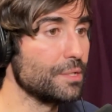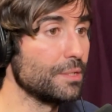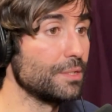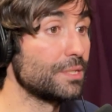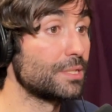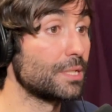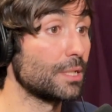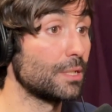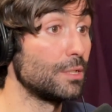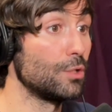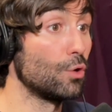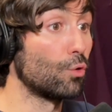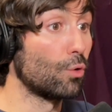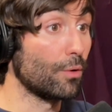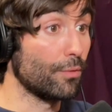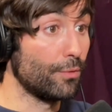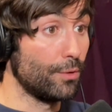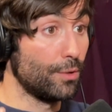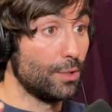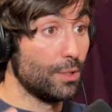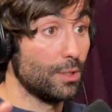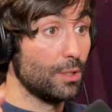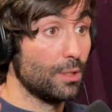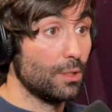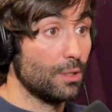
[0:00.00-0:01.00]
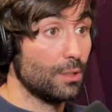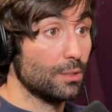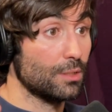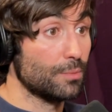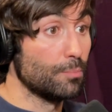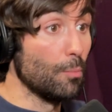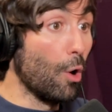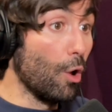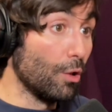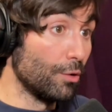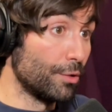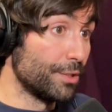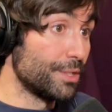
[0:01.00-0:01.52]
is a northern,
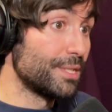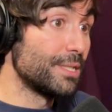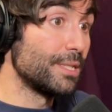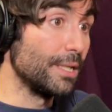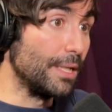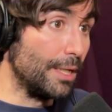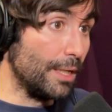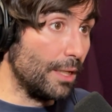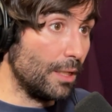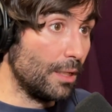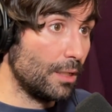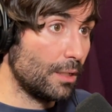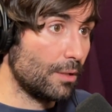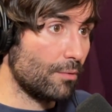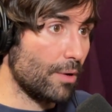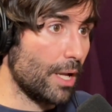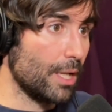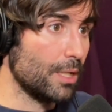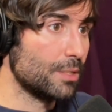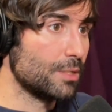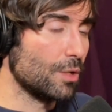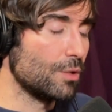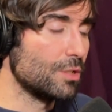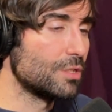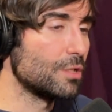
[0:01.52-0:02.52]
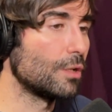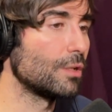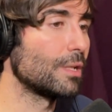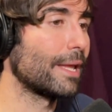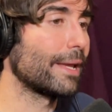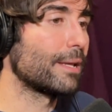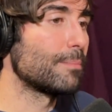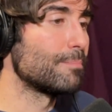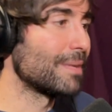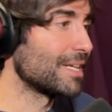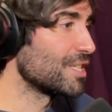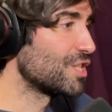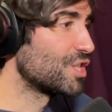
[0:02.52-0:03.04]
smaller city, right? So it's not
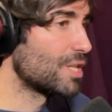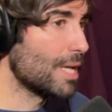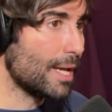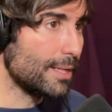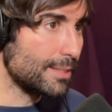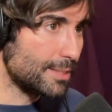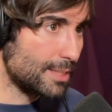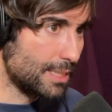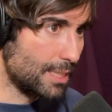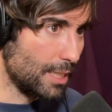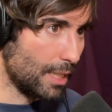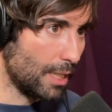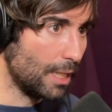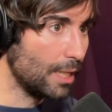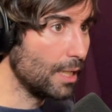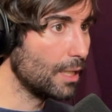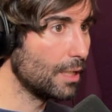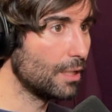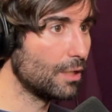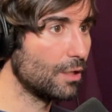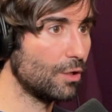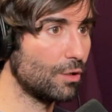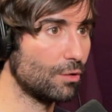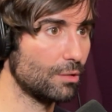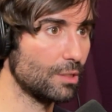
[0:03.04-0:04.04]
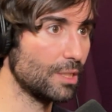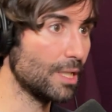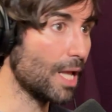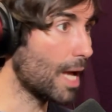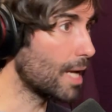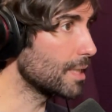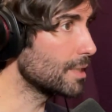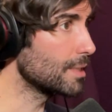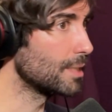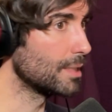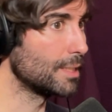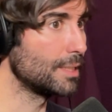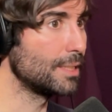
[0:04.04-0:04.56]
like Manchester or
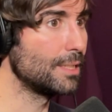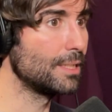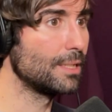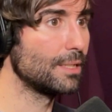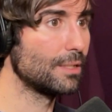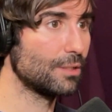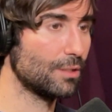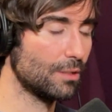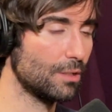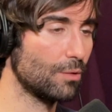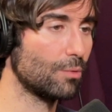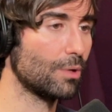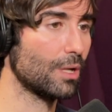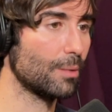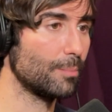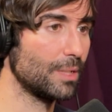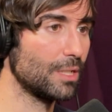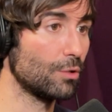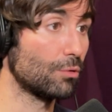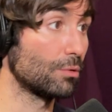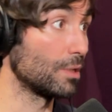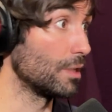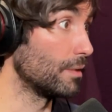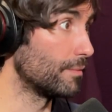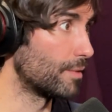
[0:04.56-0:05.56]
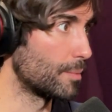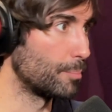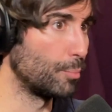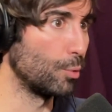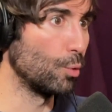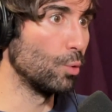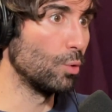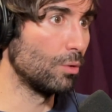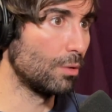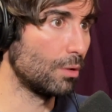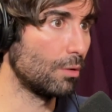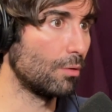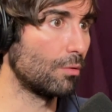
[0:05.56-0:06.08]
London, you know what I mean, or
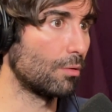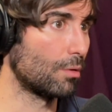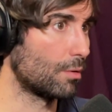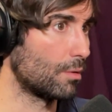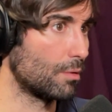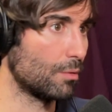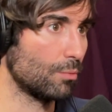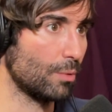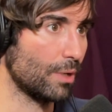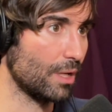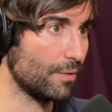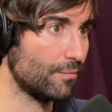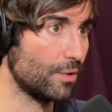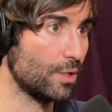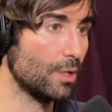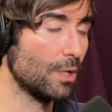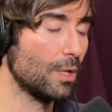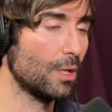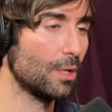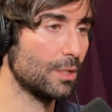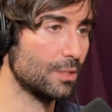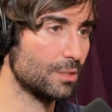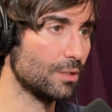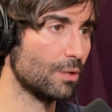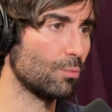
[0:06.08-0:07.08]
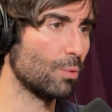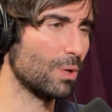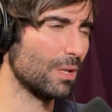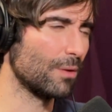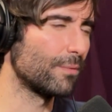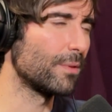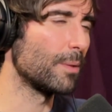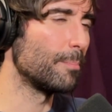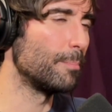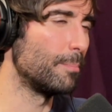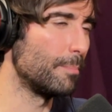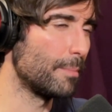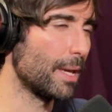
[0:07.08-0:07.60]
Liverpool or whatever. It's not one of
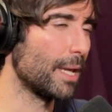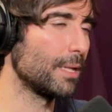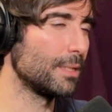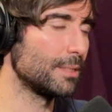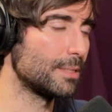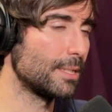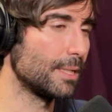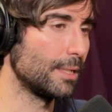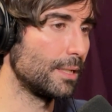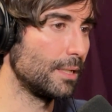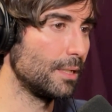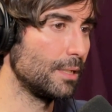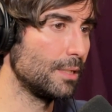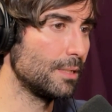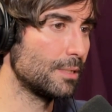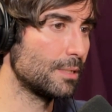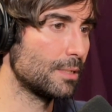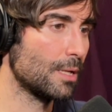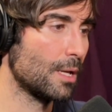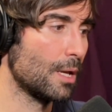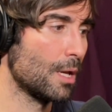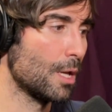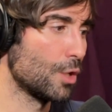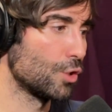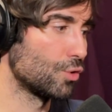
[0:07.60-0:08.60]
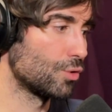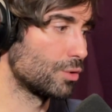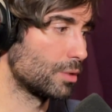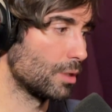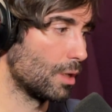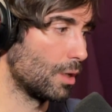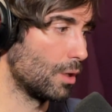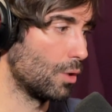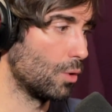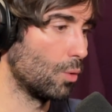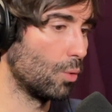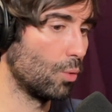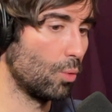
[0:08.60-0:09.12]
the main cities.
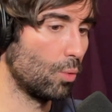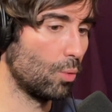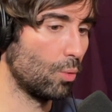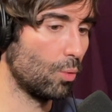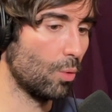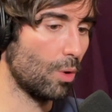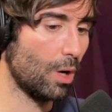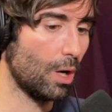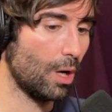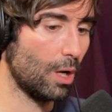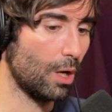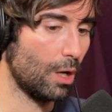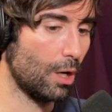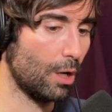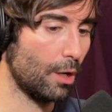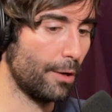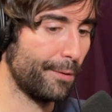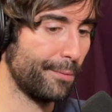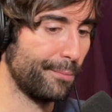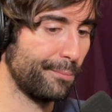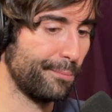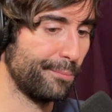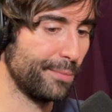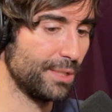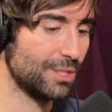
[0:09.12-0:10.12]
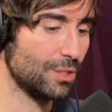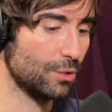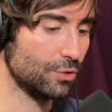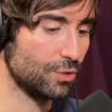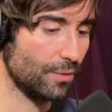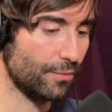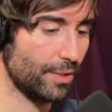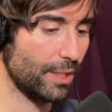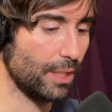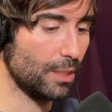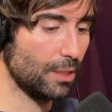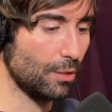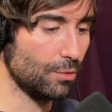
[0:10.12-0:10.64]
So it's also
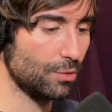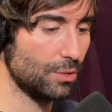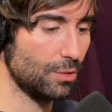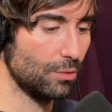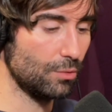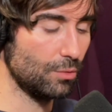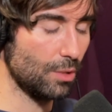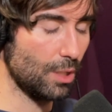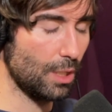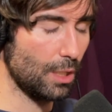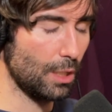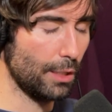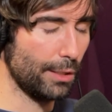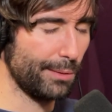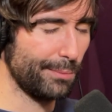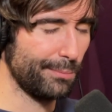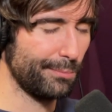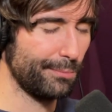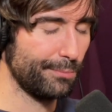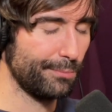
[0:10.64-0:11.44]
very close to